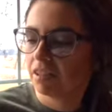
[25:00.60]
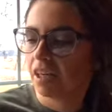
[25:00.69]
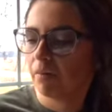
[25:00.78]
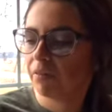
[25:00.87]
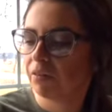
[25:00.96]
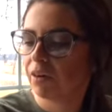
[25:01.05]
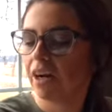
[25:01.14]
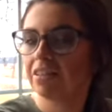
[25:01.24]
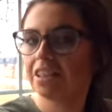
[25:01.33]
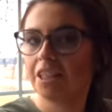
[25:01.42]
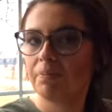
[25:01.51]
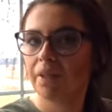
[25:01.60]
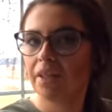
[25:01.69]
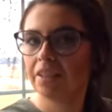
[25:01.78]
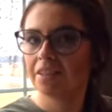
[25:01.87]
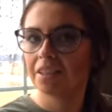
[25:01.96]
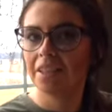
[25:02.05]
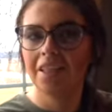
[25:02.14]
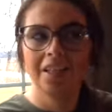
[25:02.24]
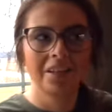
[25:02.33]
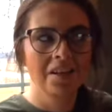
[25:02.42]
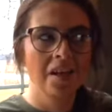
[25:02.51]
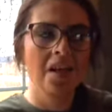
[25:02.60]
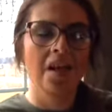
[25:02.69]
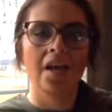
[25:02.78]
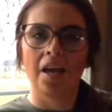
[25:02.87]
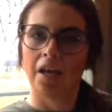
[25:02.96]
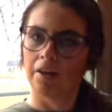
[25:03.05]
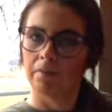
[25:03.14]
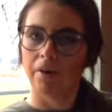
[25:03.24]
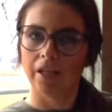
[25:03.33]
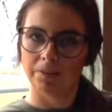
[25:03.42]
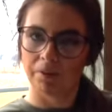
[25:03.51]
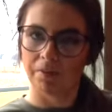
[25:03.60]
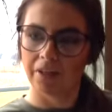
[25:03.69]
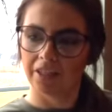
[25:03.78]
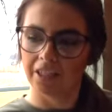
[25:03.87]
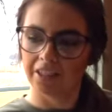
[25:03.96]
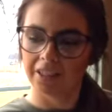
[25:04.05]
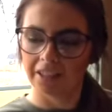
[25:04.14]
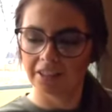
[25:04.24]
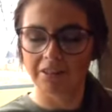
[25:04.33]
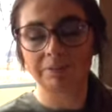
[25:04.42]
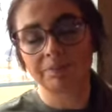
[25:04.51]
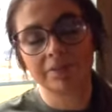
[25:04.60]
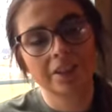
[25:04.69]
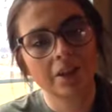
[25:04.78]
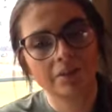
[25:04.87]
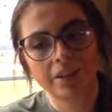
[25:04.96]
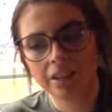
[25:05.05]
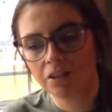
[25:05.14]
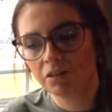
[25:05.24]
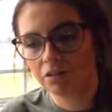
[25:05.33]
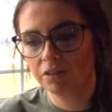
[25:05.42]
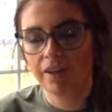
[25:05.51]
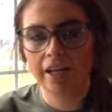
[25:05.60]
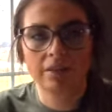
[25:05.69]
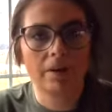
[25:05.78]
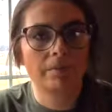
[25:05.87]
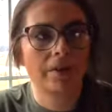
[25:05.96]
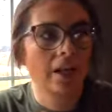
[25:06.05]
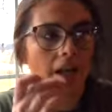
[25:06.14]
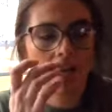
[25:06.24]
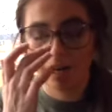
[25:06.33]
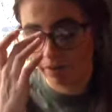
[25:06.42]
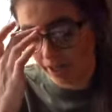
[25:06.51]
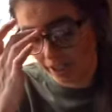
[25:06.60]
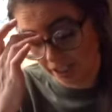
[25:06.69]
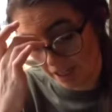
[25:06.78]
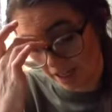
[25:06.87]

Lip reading: the night before. I'll sleep in it. Possibly wear it the next day too. So that's a gross fact about me. Anyways,